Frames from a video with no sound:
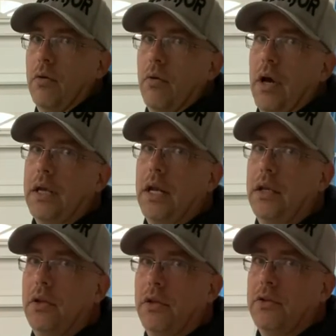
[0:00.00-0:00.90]
why can I
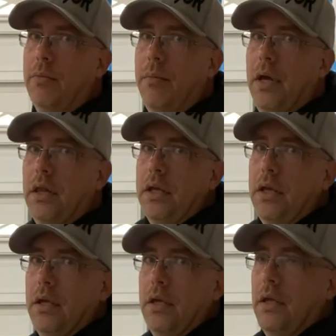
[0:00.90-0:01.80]
do this to my belly?